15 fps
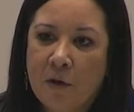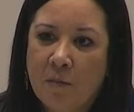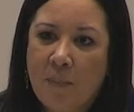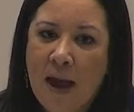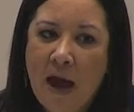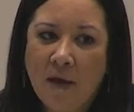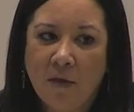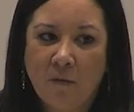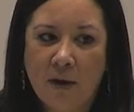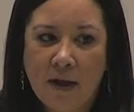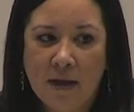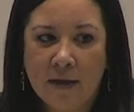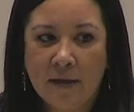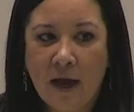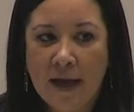pathway
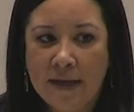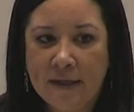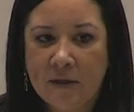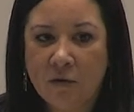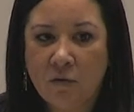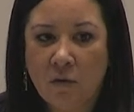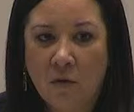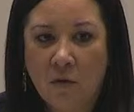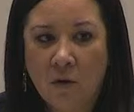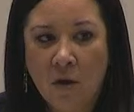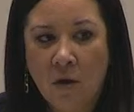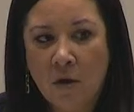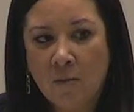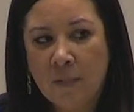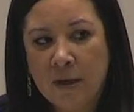in high school,
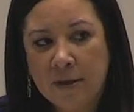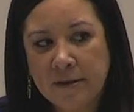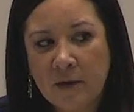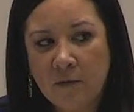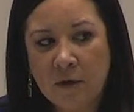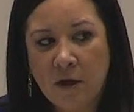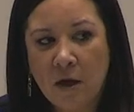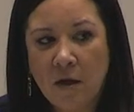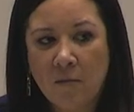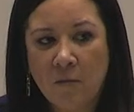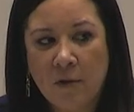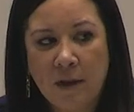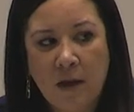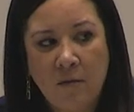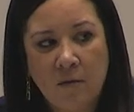because they would come
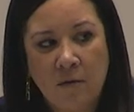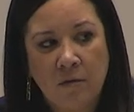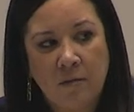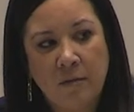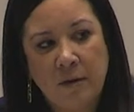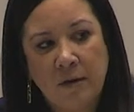when they were